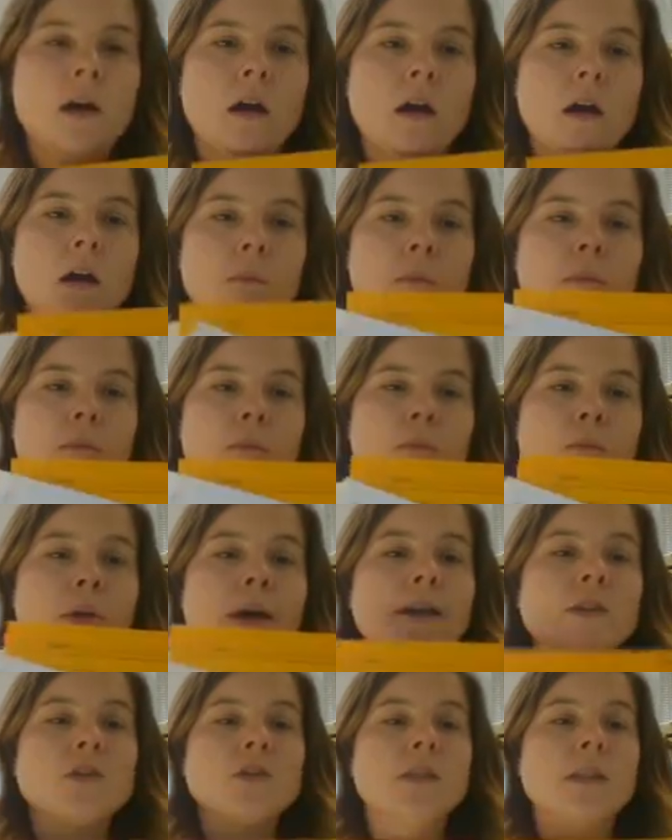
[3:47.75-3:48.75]

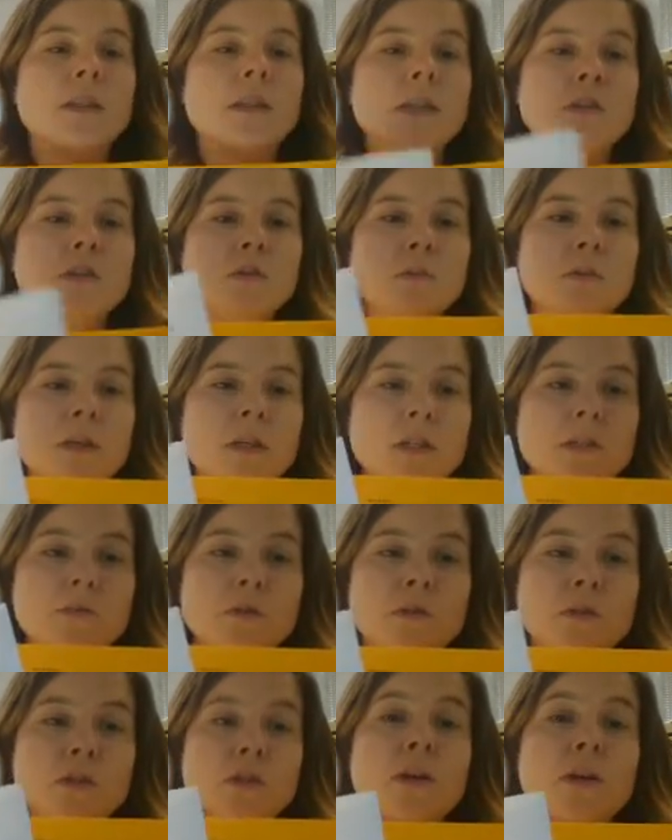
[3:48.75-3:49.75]
well, actually, these 2 things
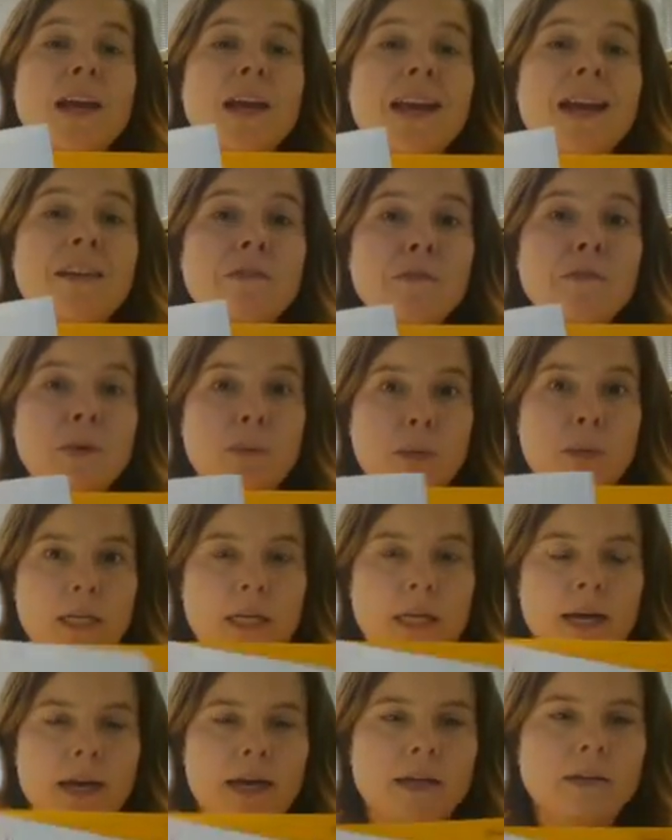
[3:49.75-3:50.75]
for sure
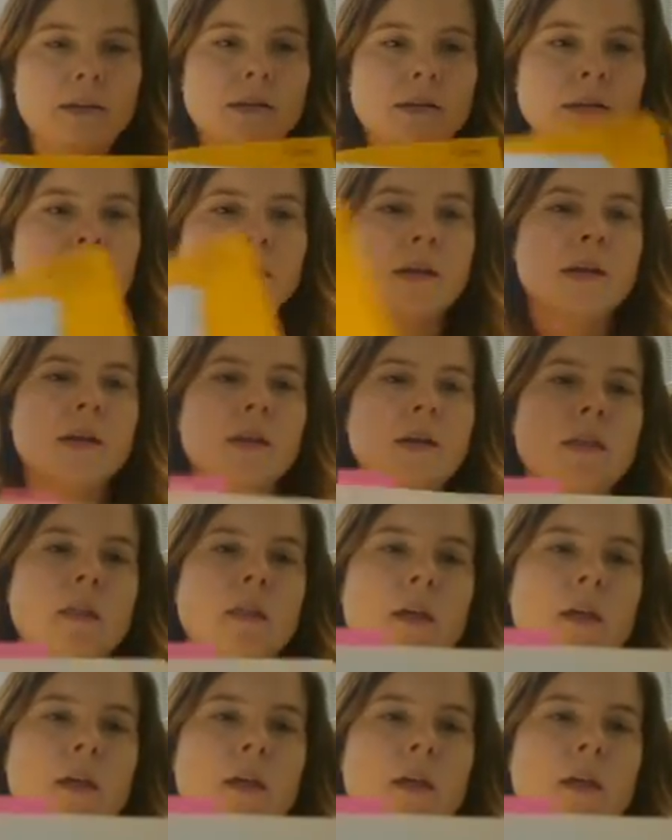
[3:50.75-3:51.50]
everybody has.